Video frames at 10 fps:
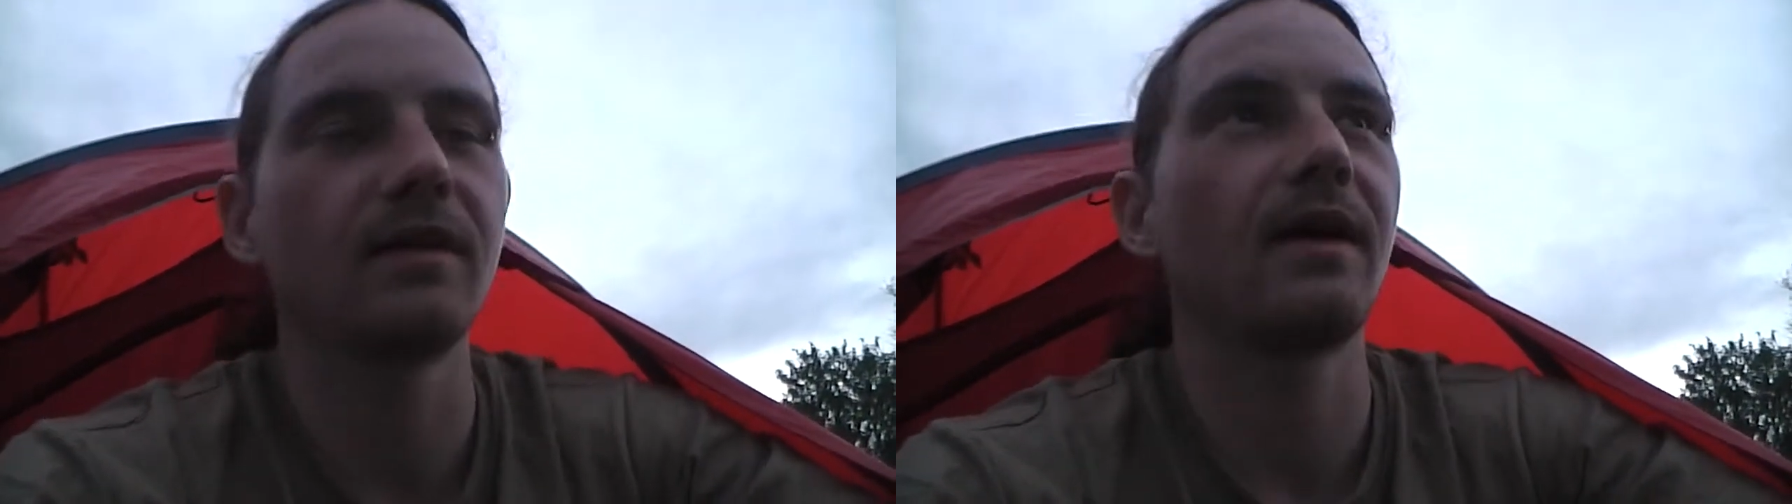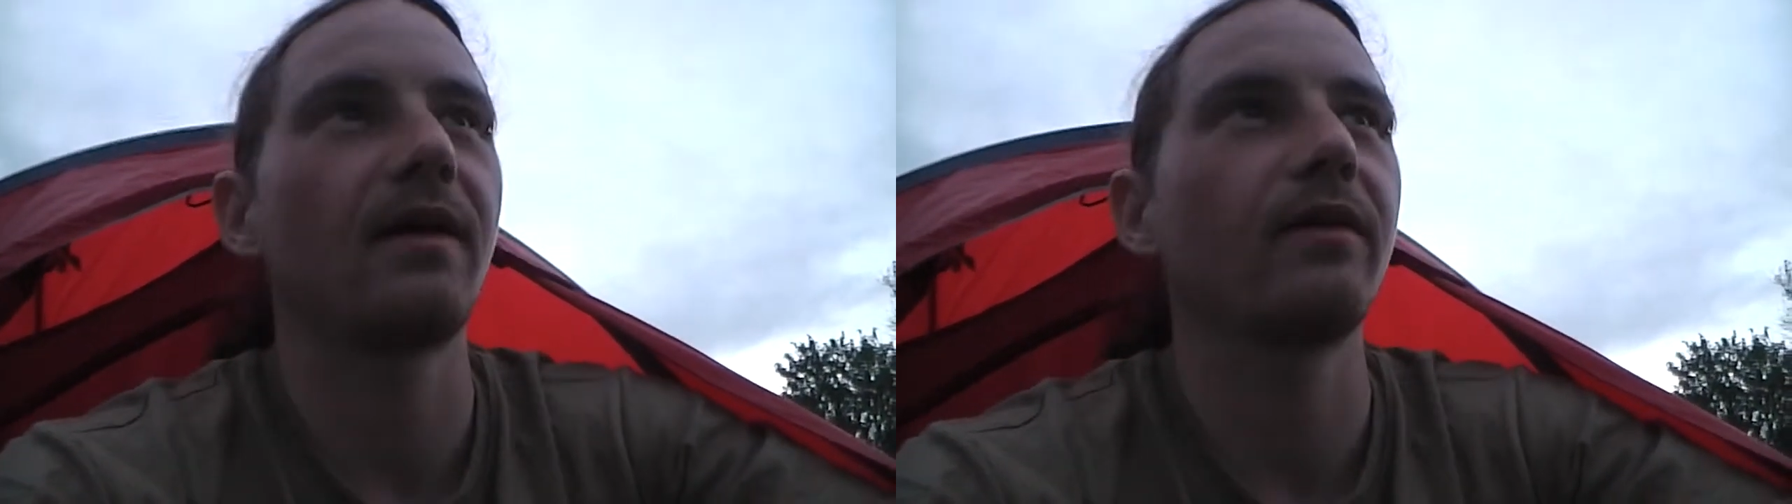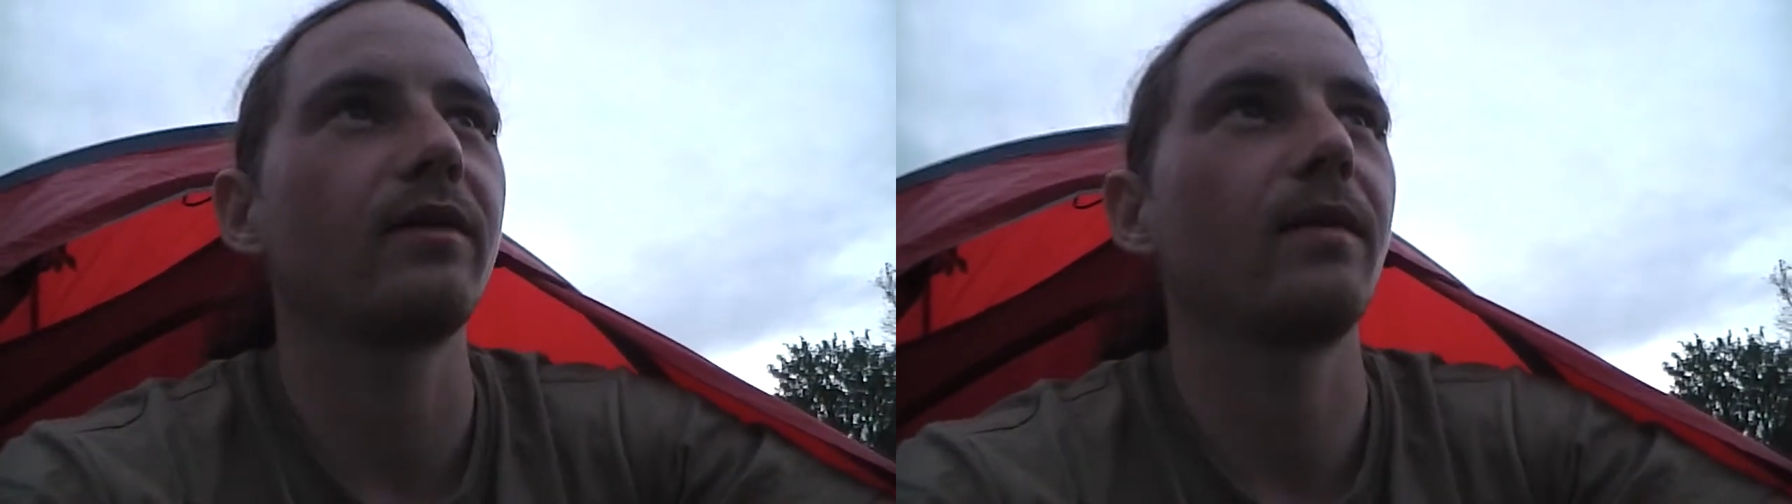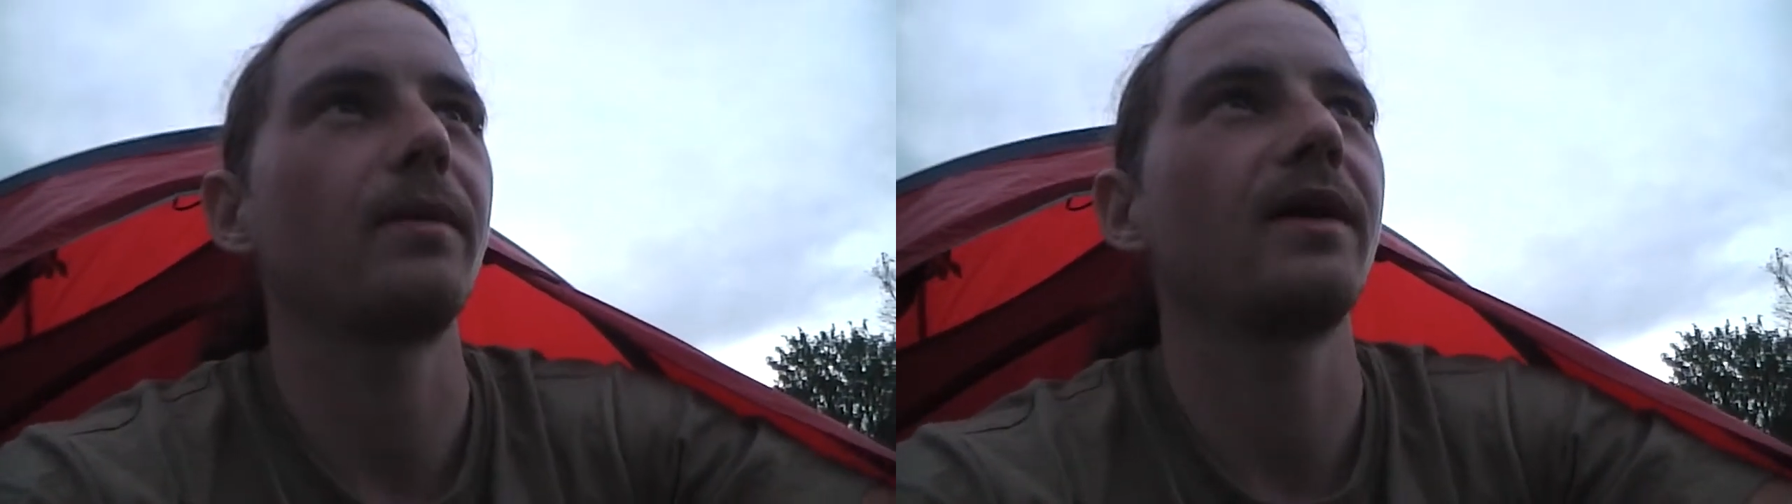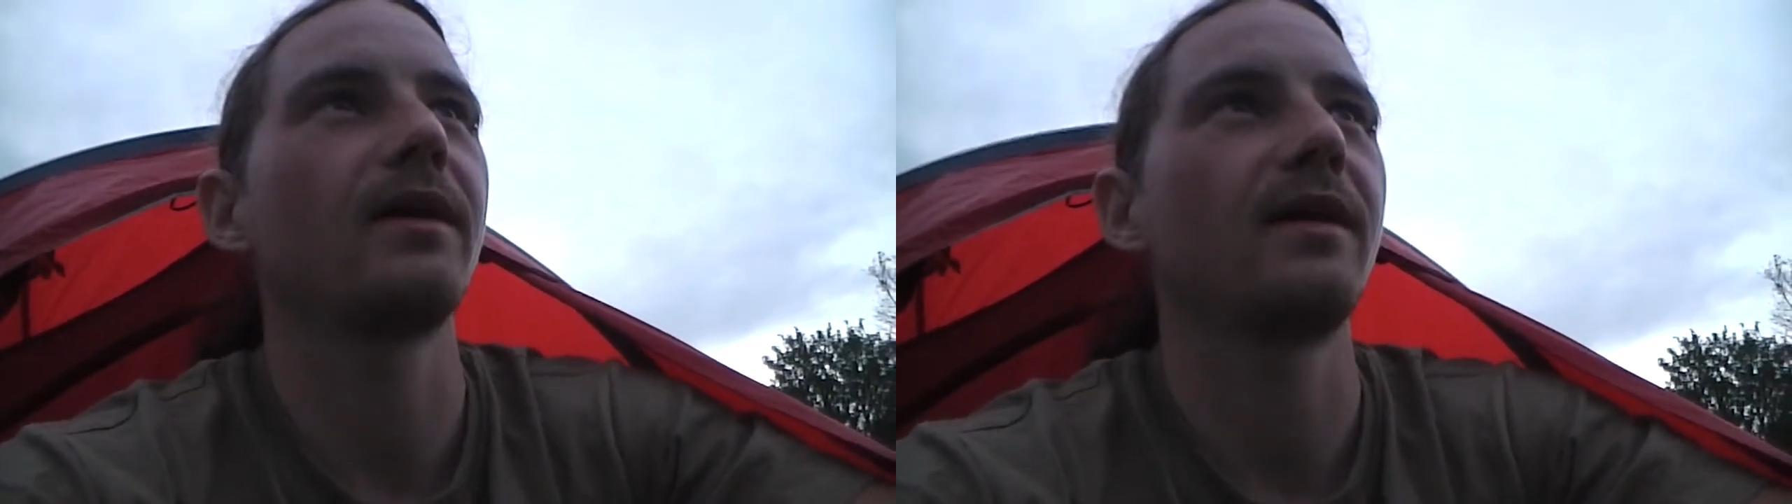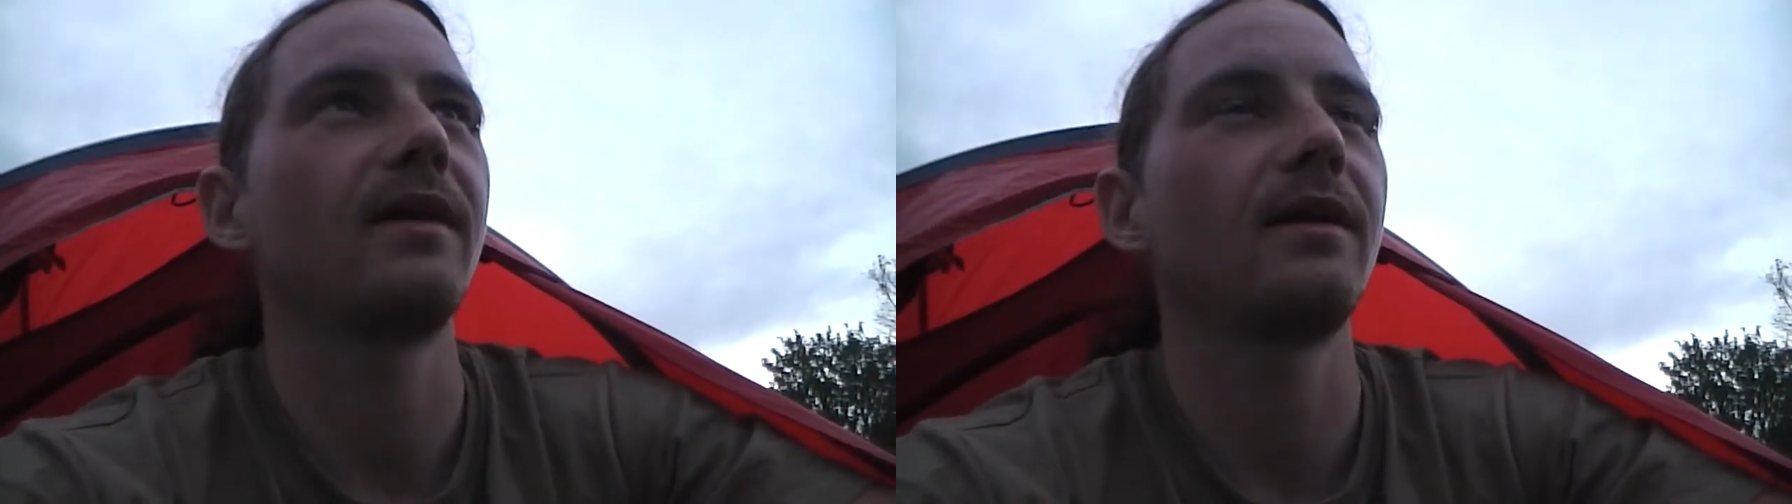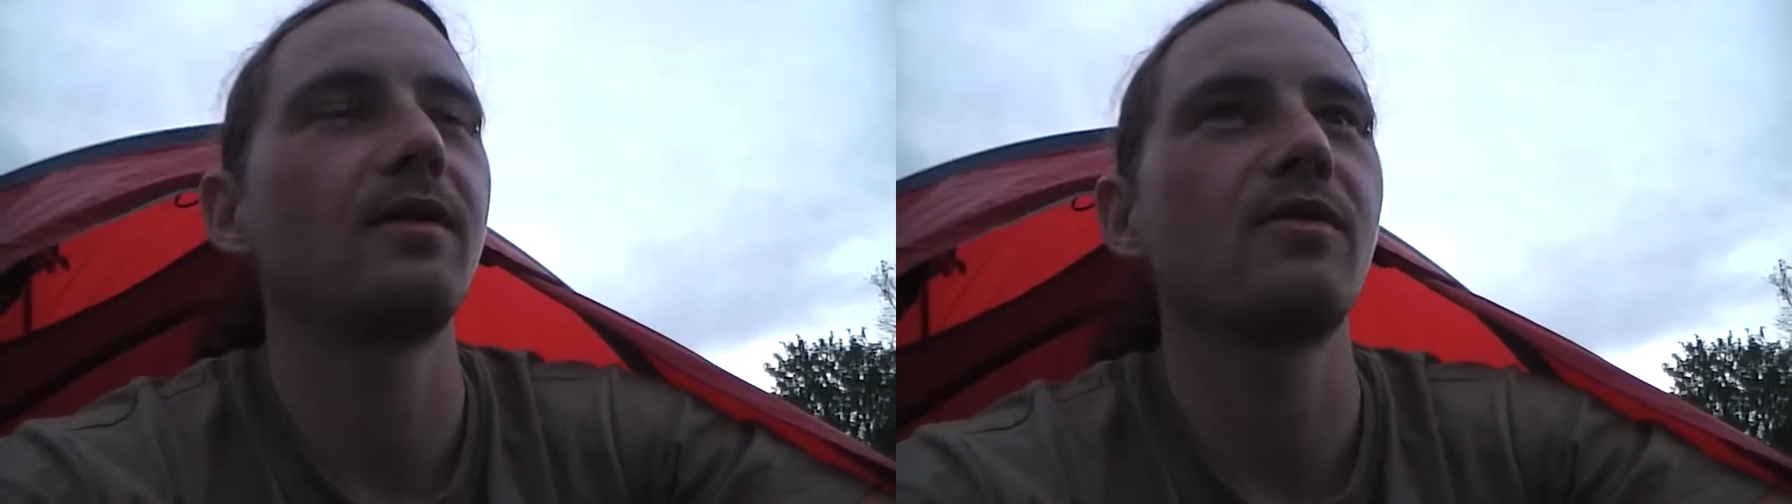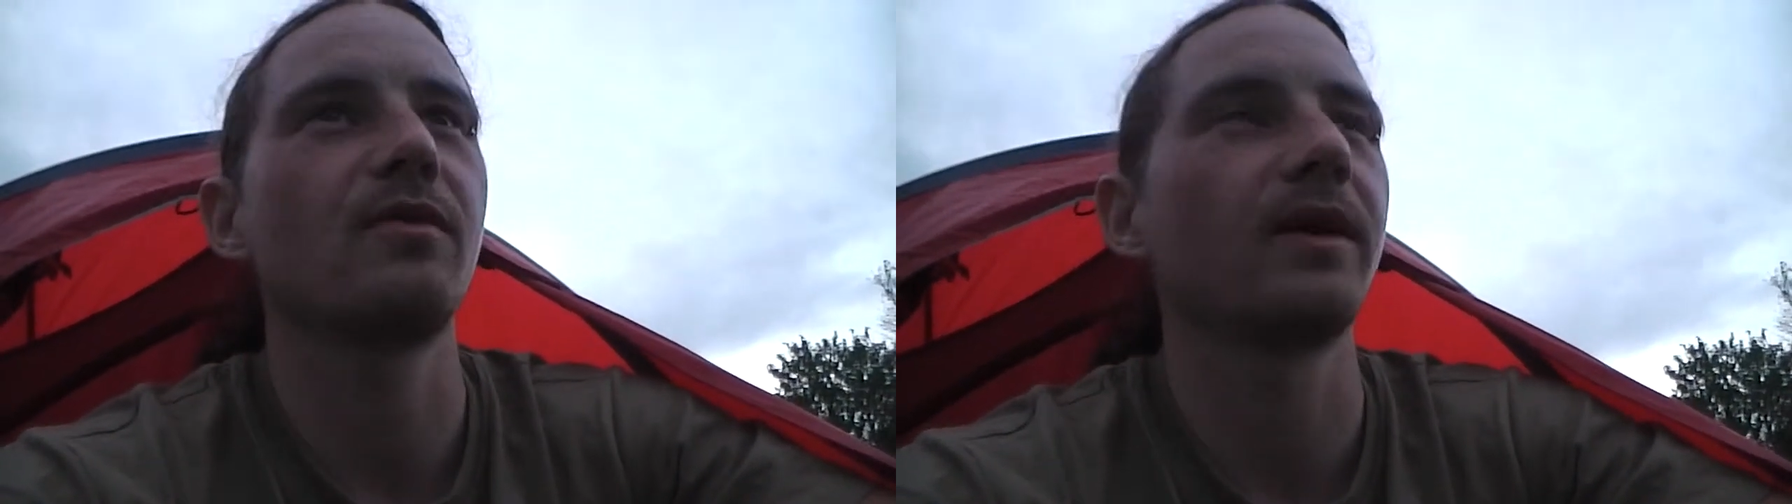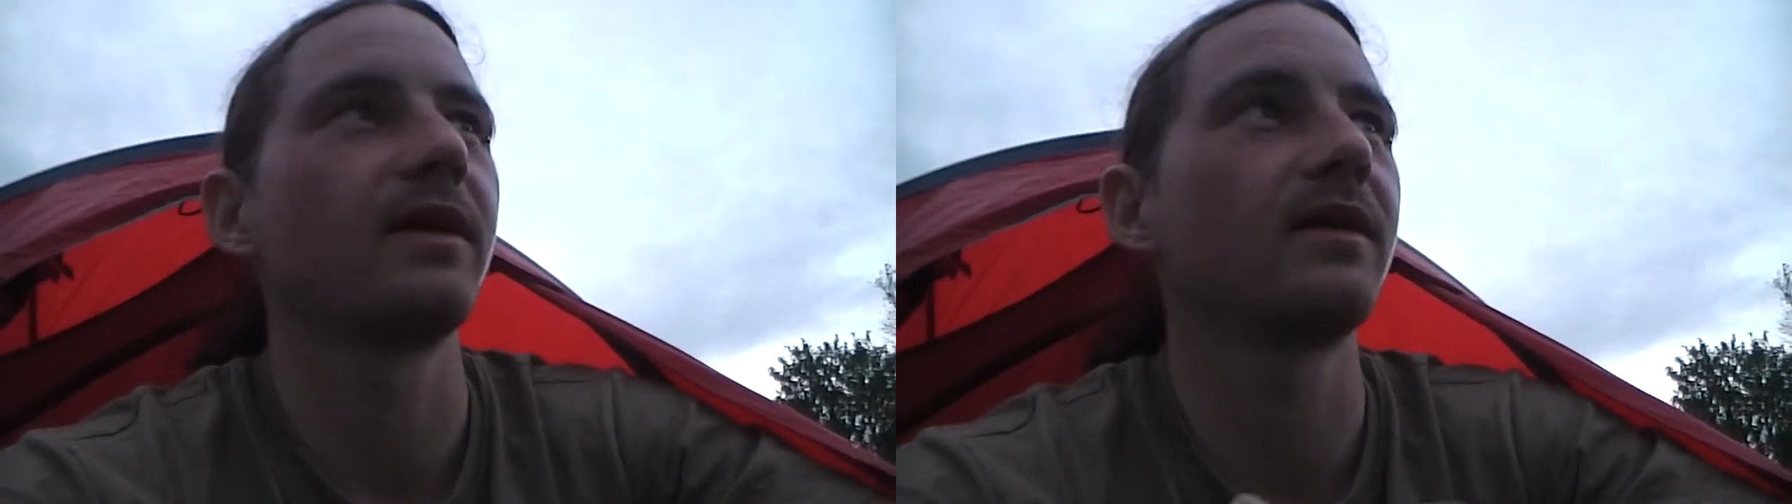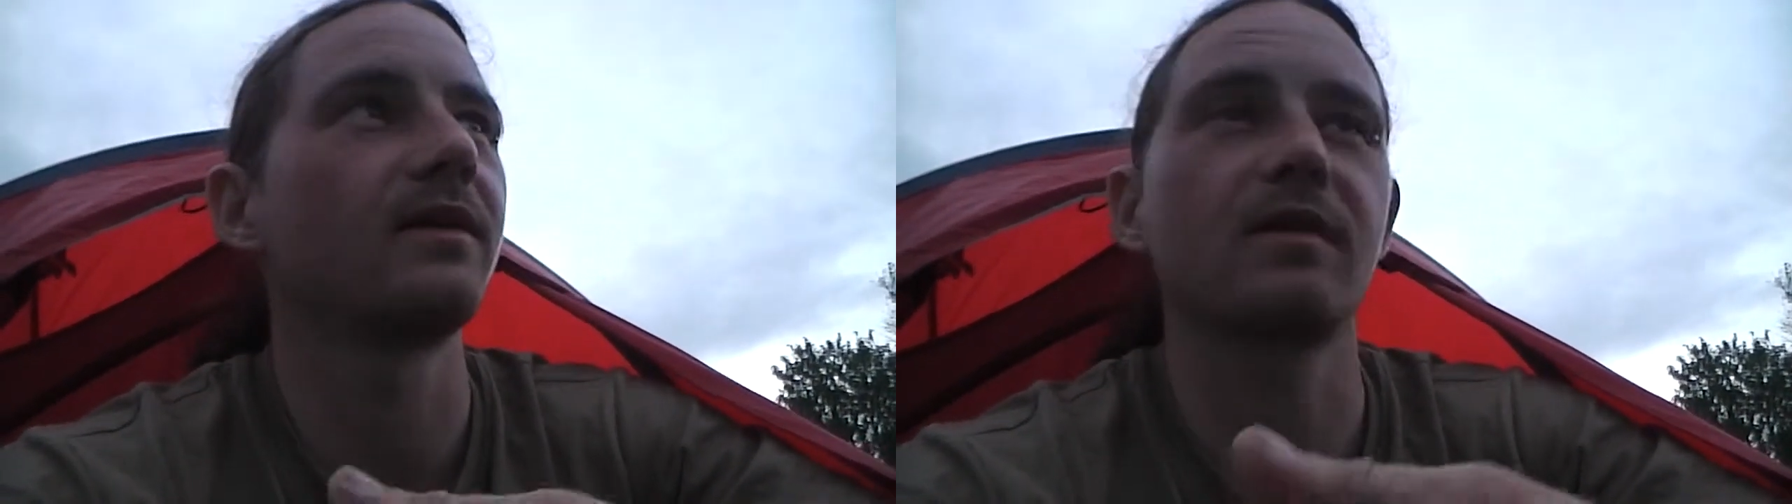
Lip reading: carry on uphill, and then it just went